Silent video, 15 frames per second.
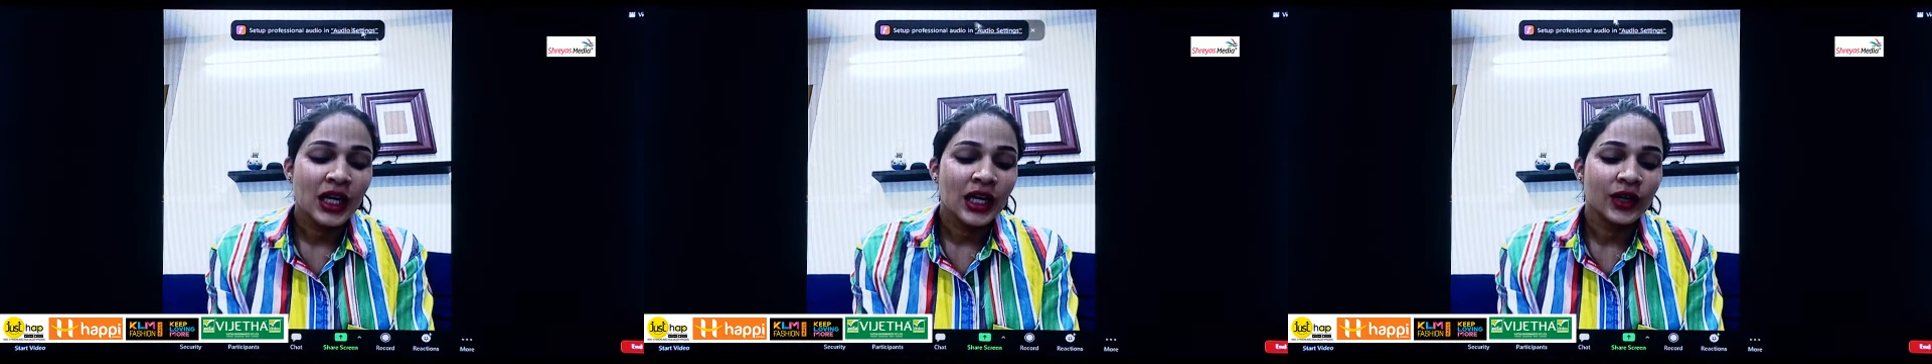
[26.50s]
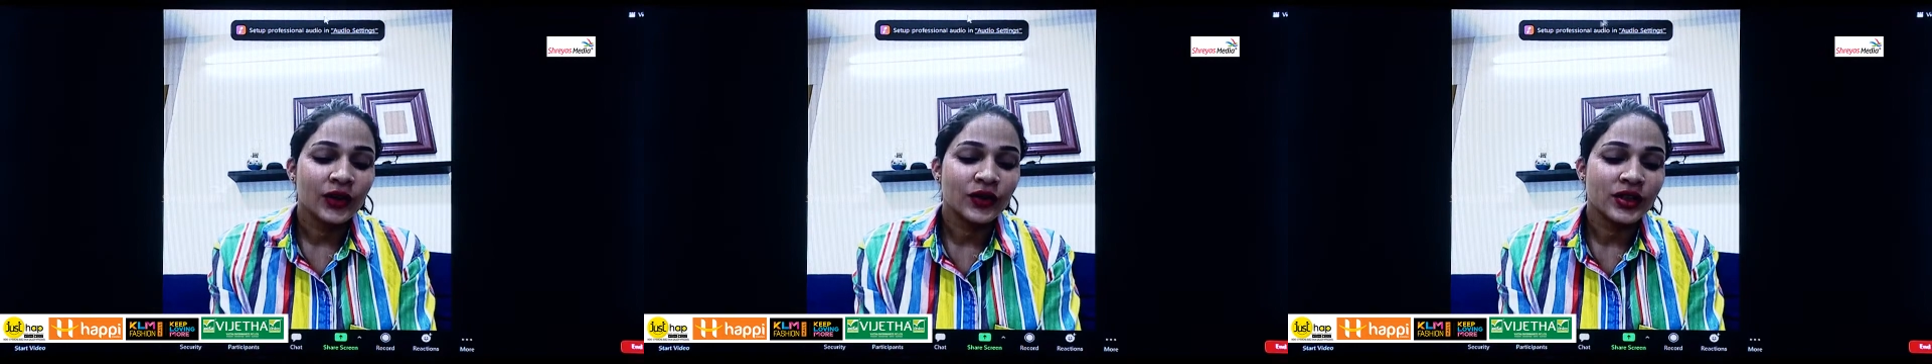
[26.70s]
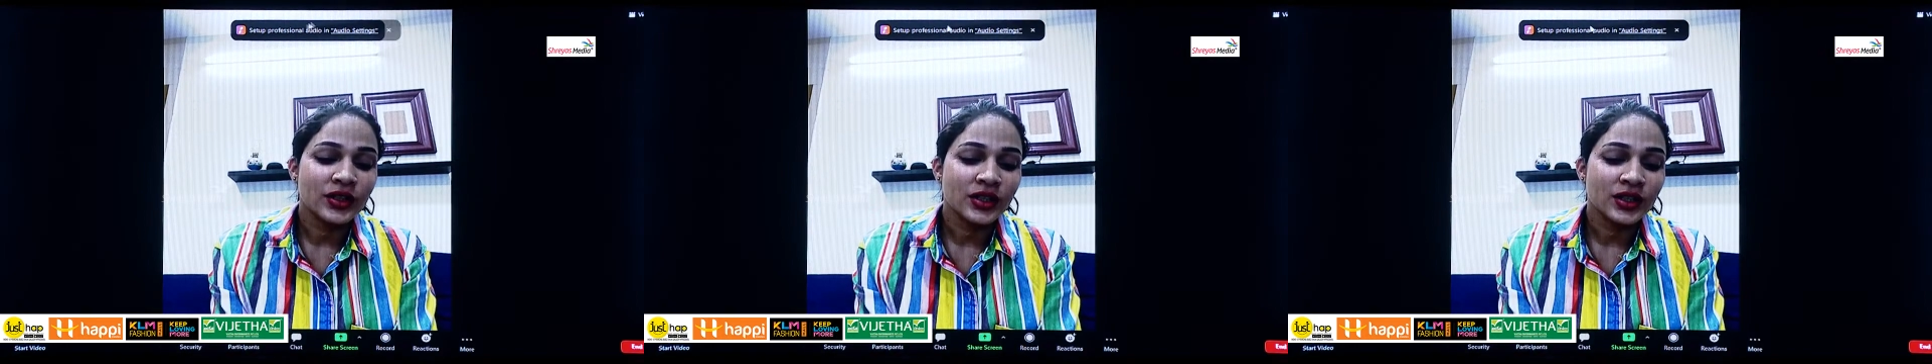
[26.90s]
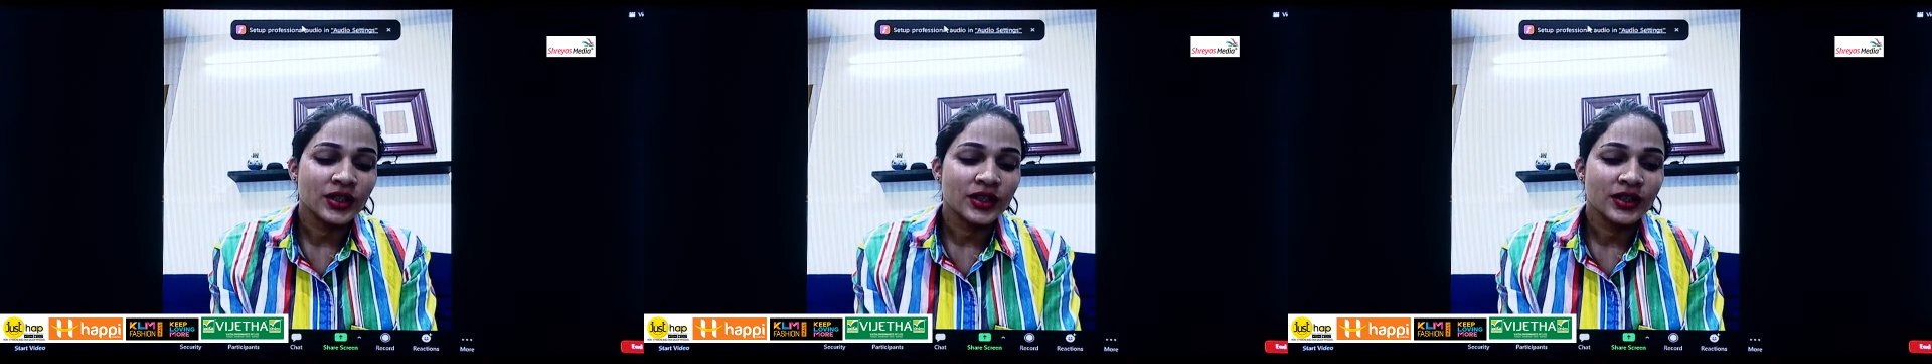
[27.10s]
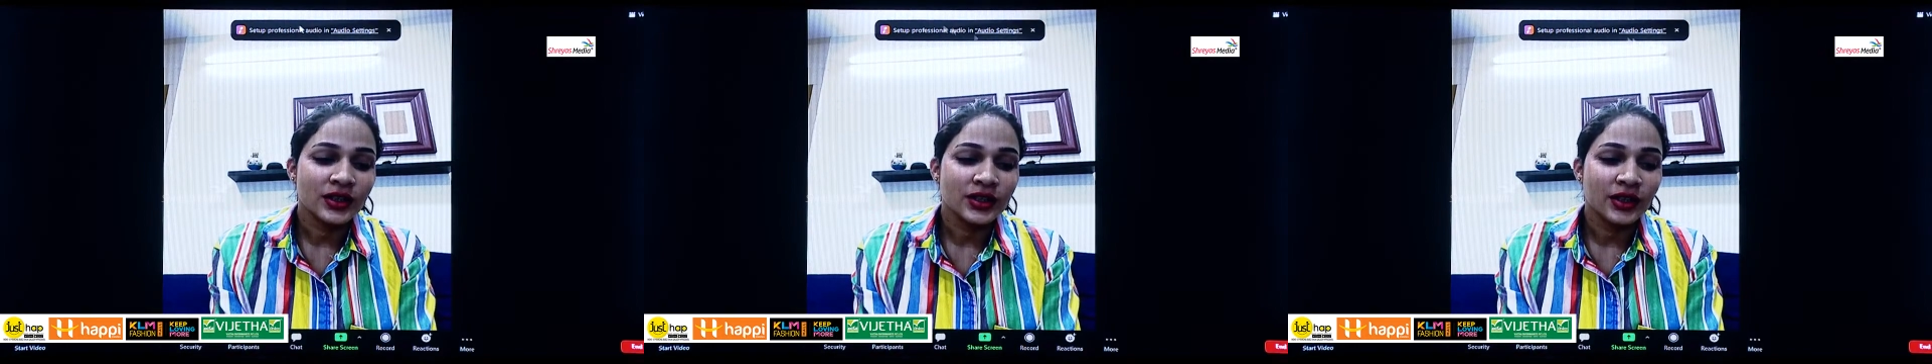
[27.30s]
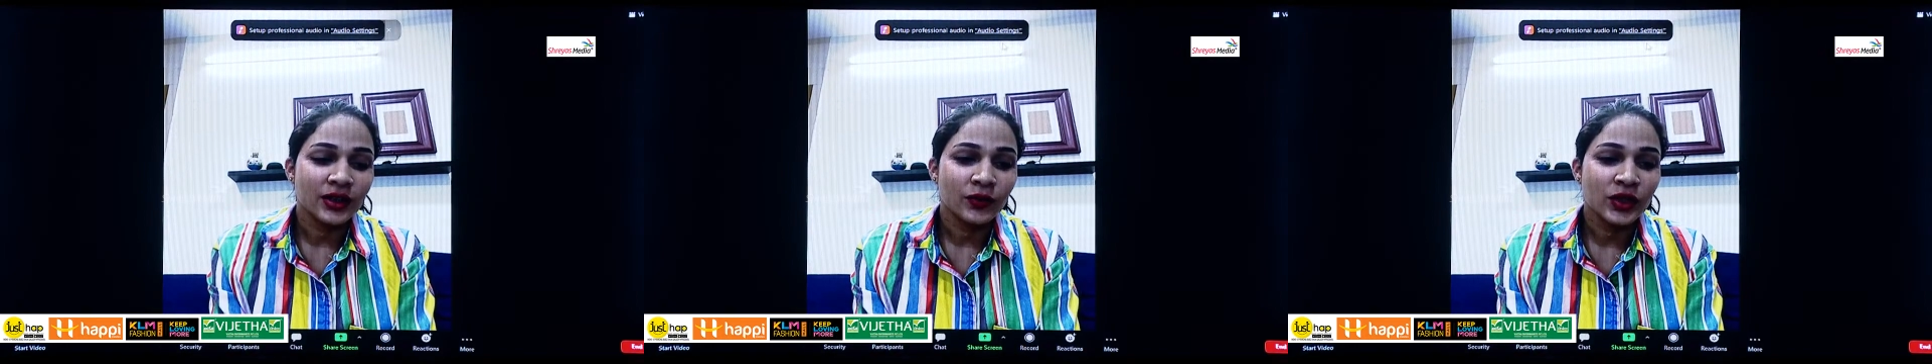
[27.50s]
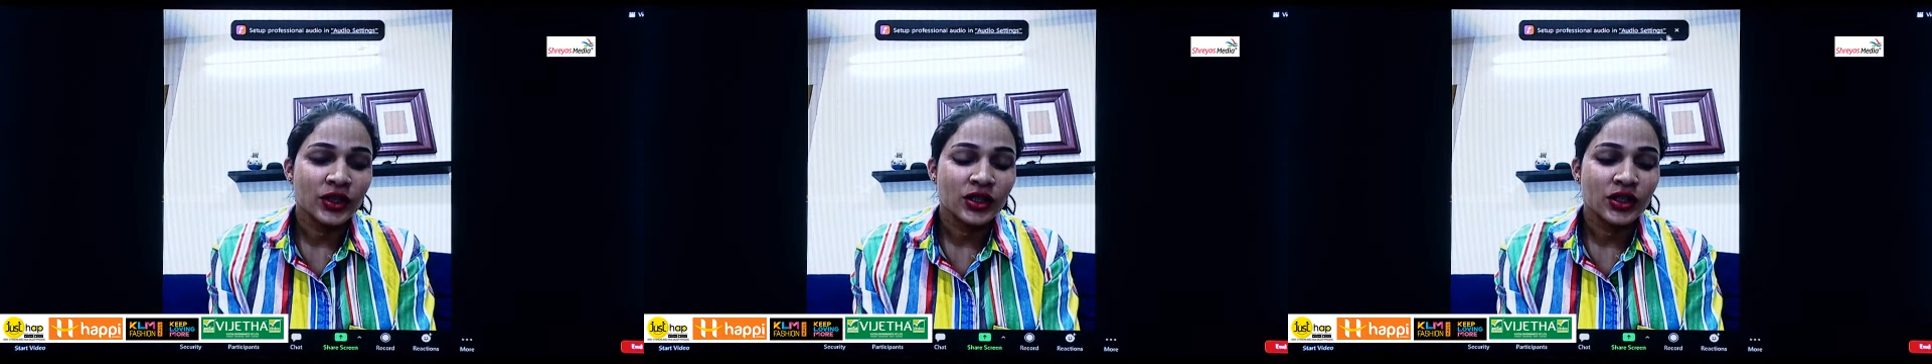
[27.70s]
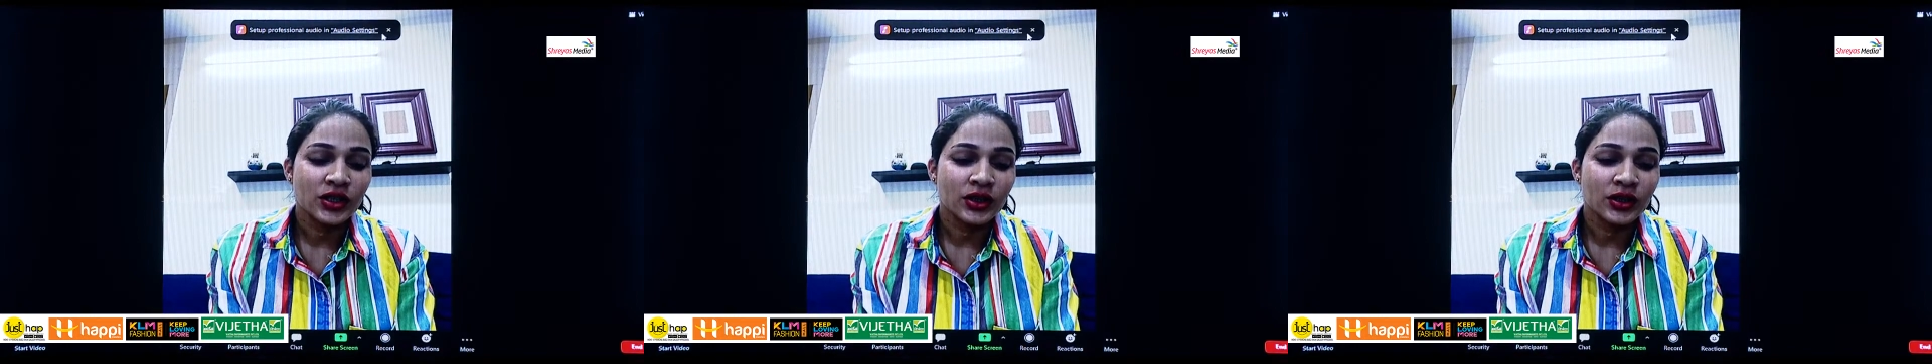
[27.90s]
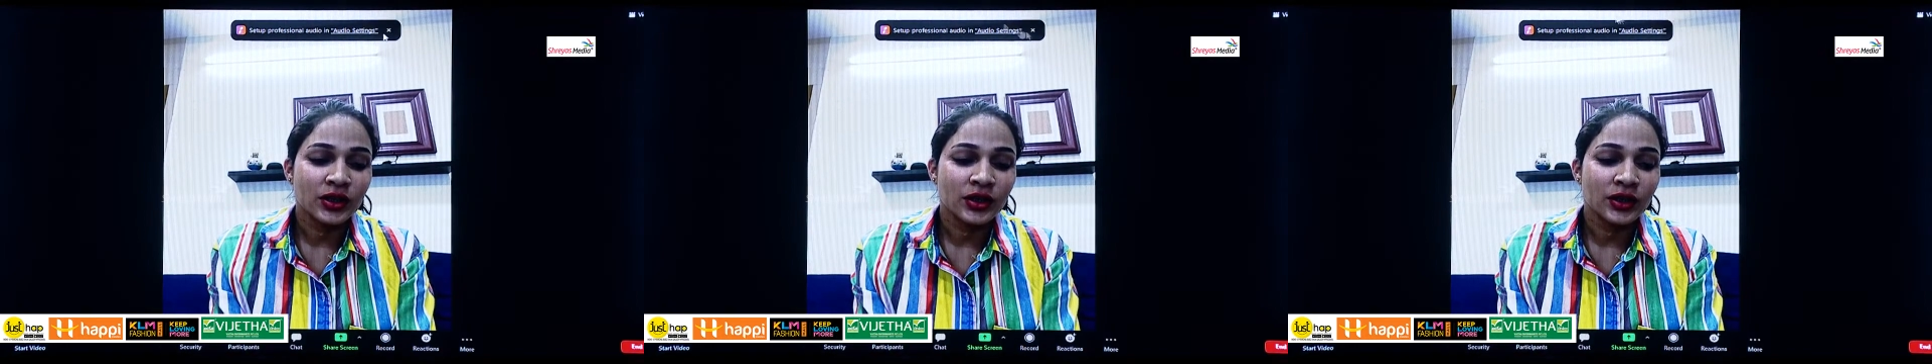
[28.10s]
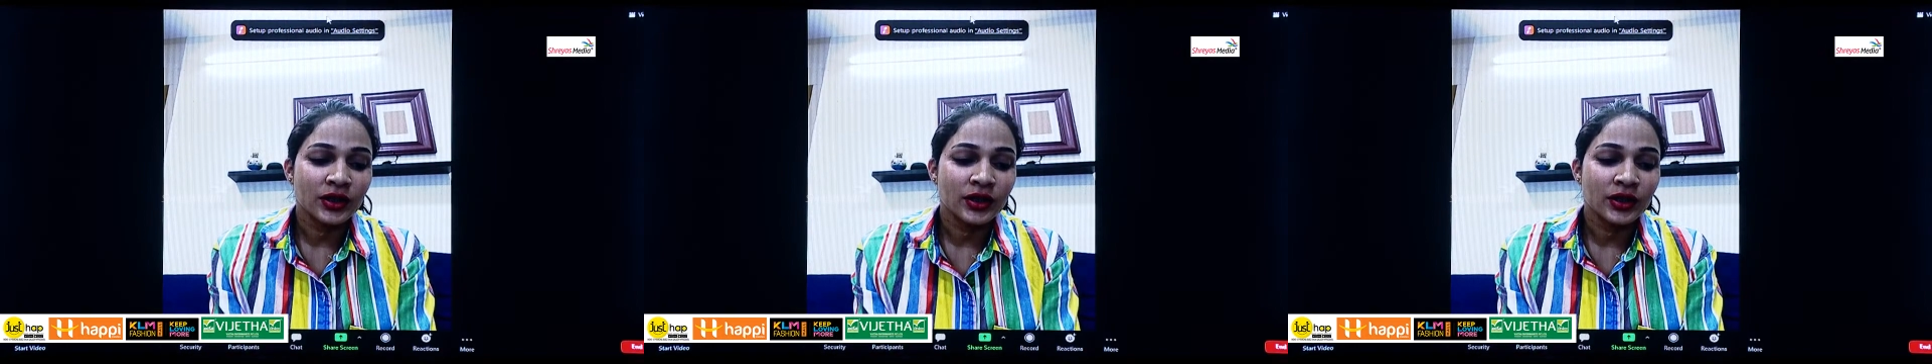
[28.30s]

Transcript: which is uh, which uh,